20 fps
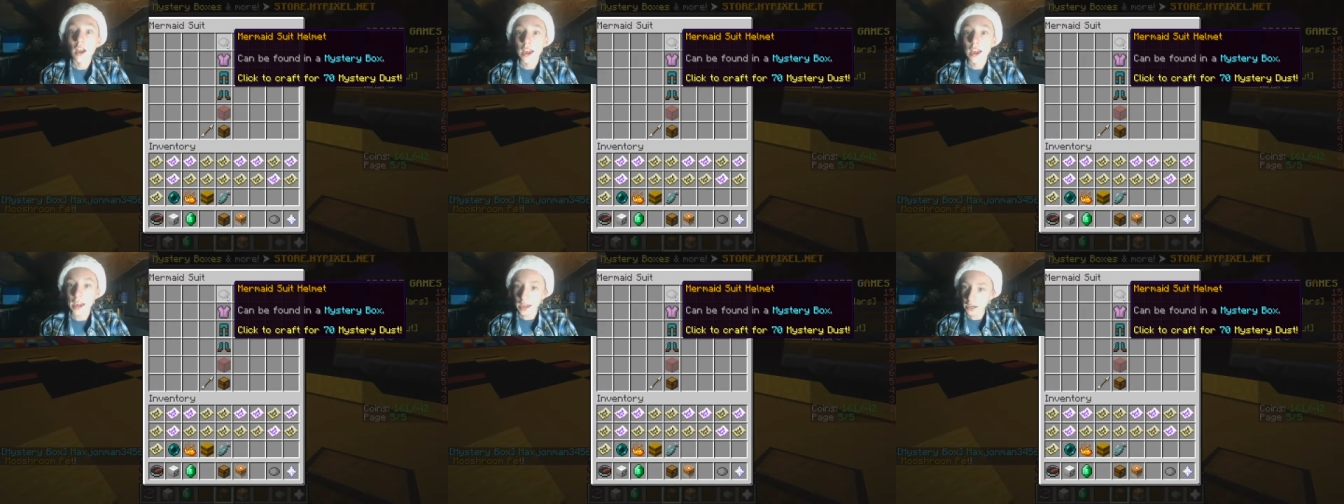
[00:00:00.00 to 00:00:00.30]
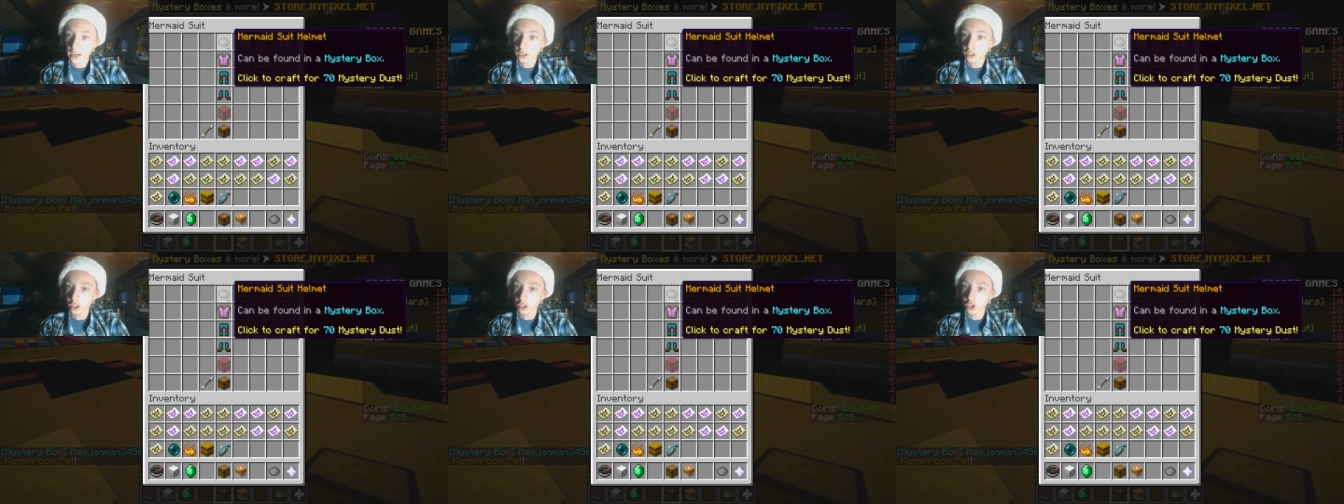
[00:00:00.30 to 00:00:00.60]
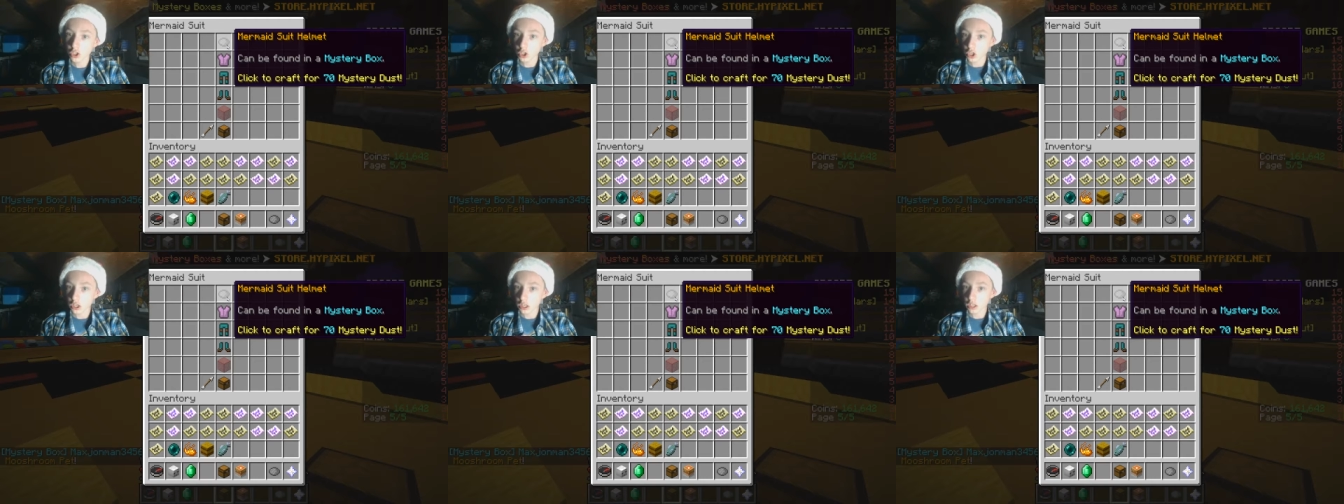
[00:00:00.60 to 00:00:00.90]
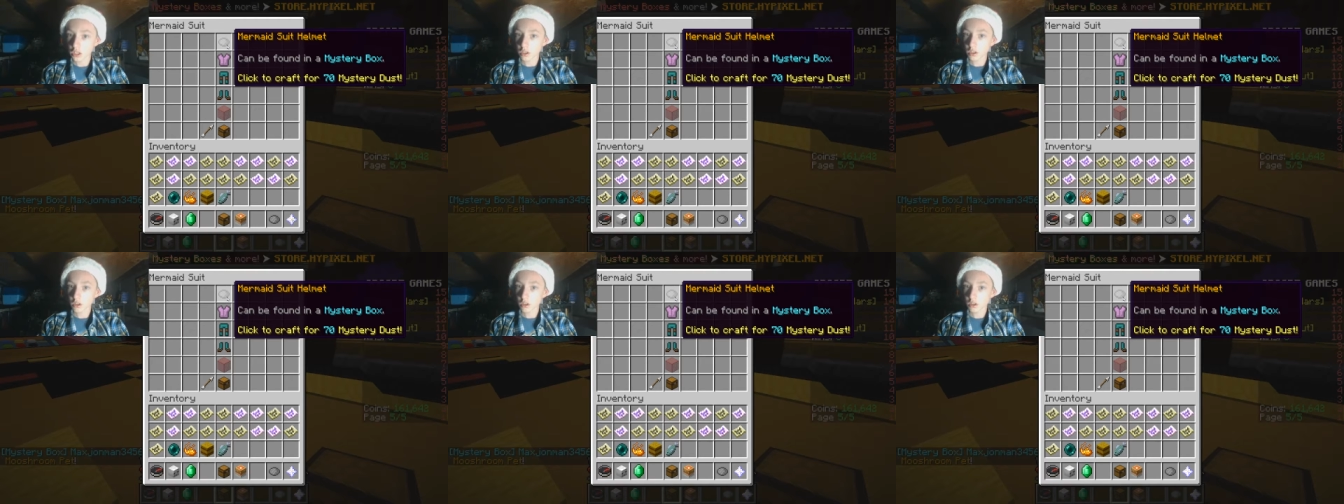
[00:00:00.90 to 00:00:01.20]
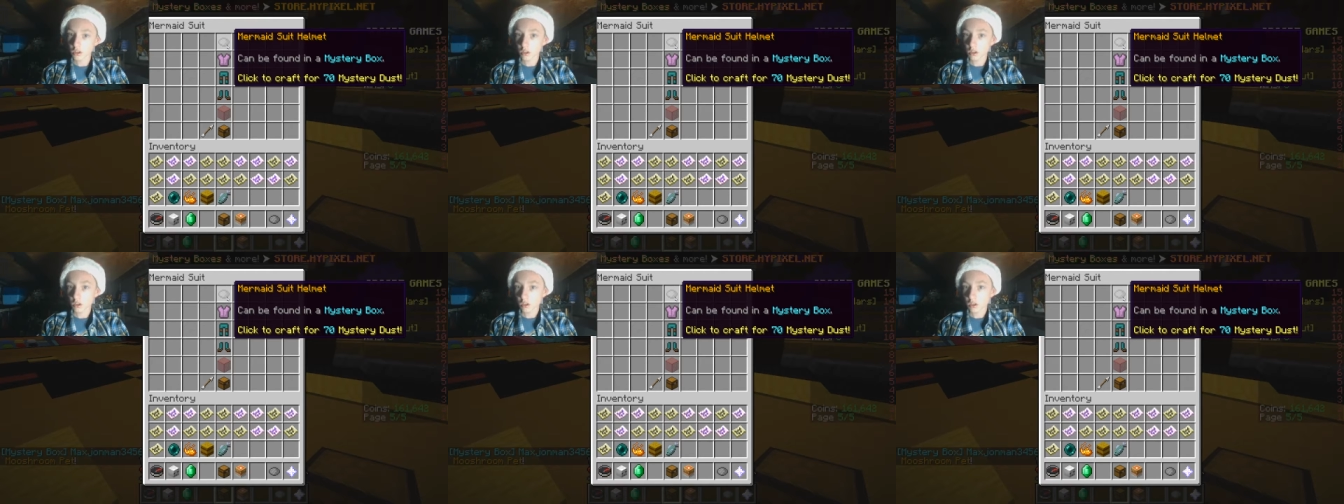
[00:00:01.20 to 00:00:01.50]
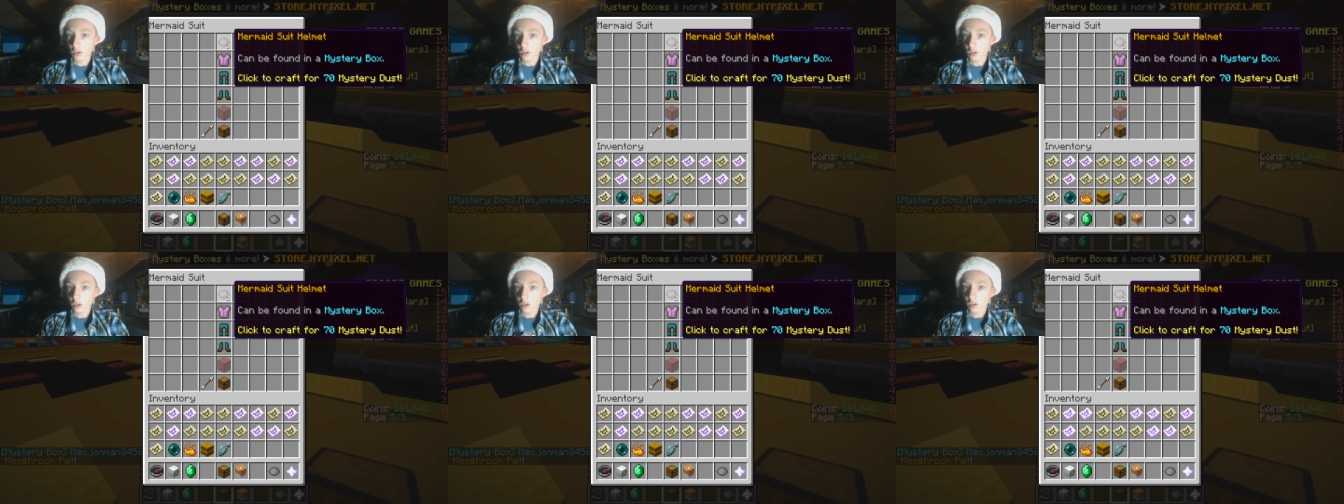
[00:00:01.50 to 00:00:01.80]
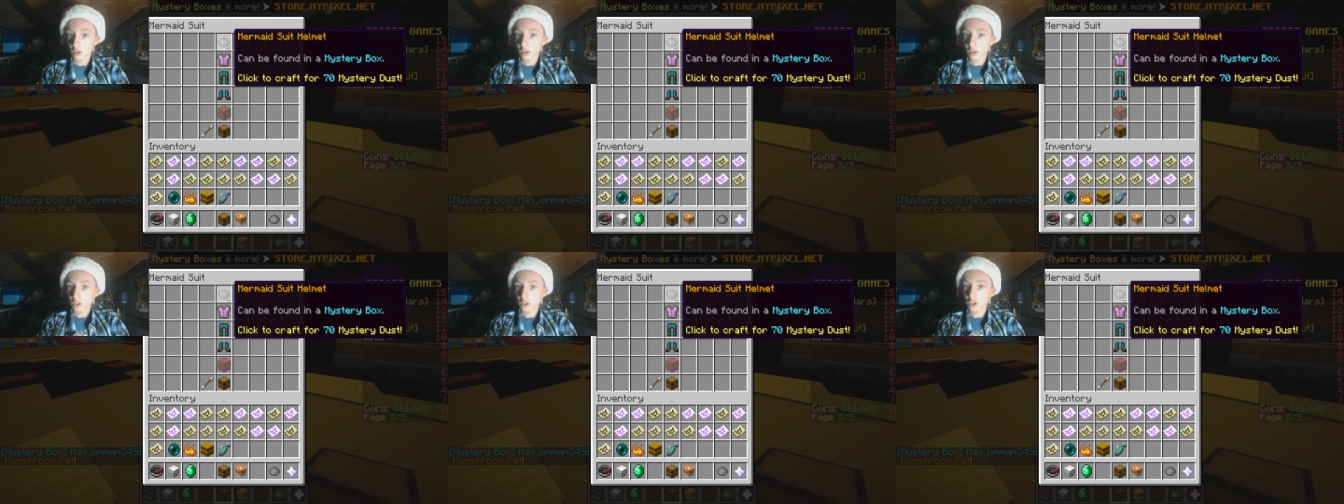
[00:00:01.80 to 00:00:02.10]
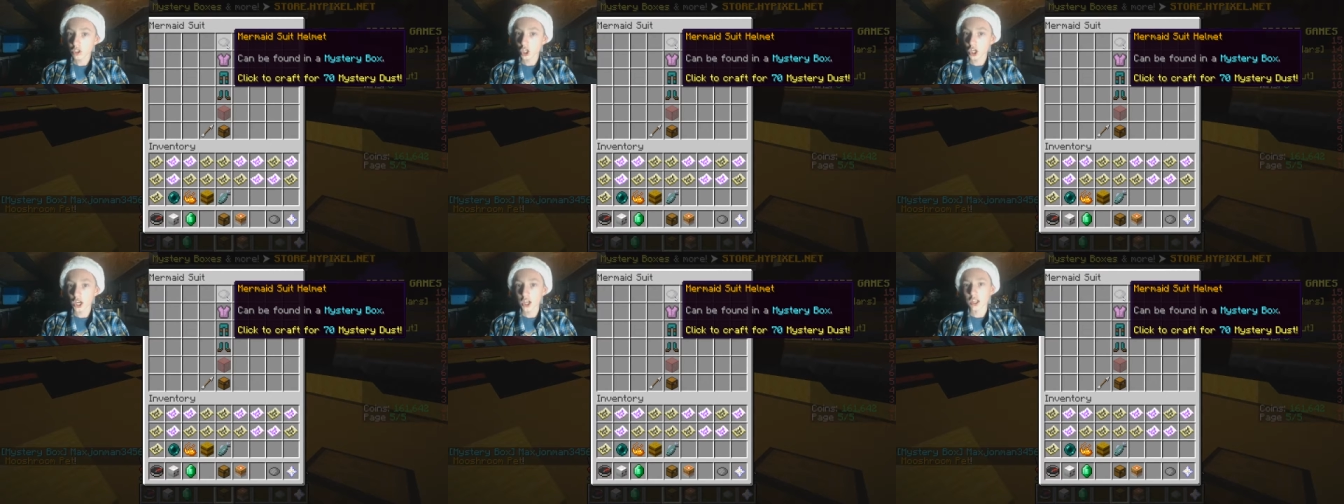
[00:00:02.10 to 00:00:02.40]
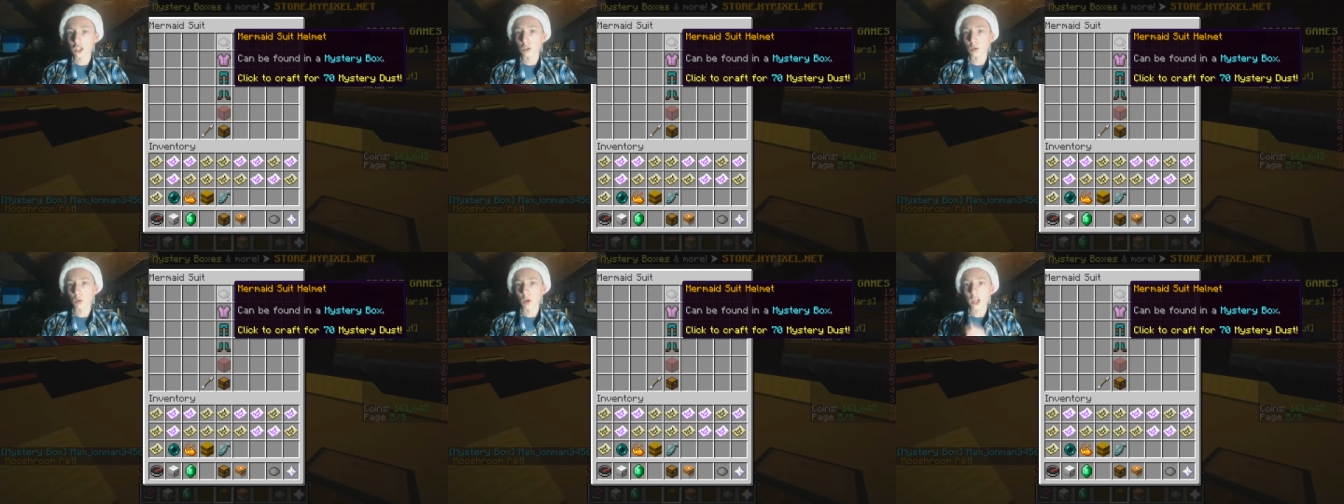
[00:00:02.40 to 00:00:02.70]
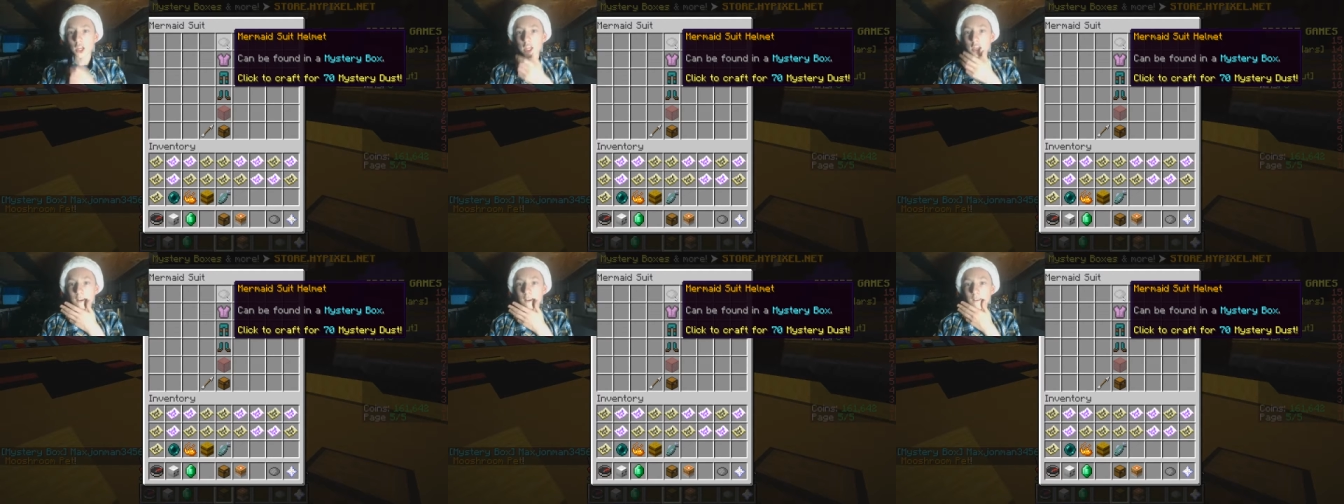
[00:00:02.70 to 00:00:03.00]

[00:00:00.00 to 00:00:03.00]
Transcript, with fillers: Actually, should I do it?